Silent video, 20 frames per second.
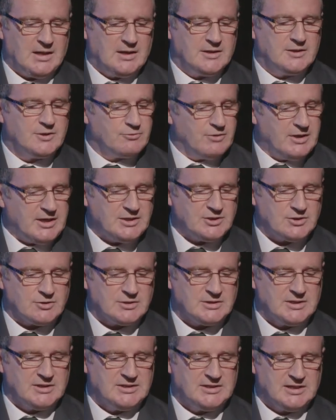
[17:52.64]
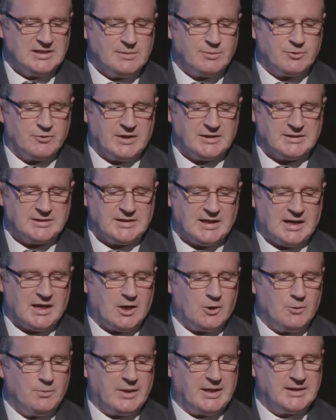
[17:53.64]
the Rangers deliberated
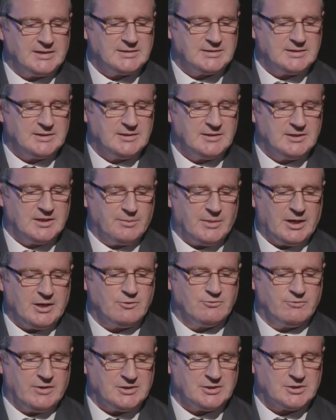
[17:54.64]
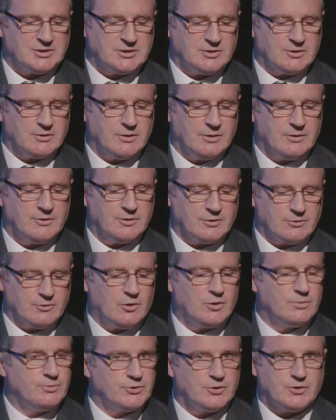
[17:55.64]
how best they might register their
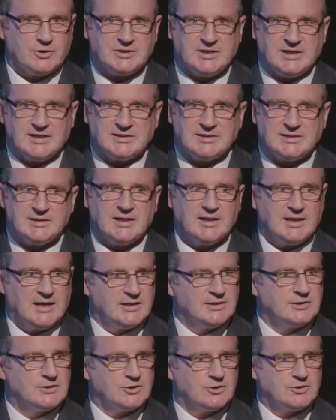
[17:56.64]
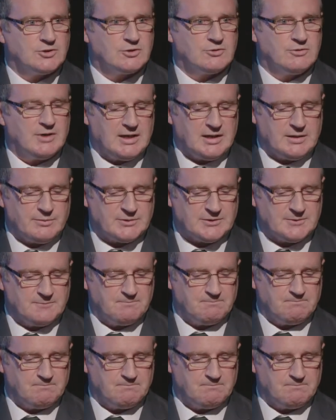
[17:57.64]
own protest against such crimes.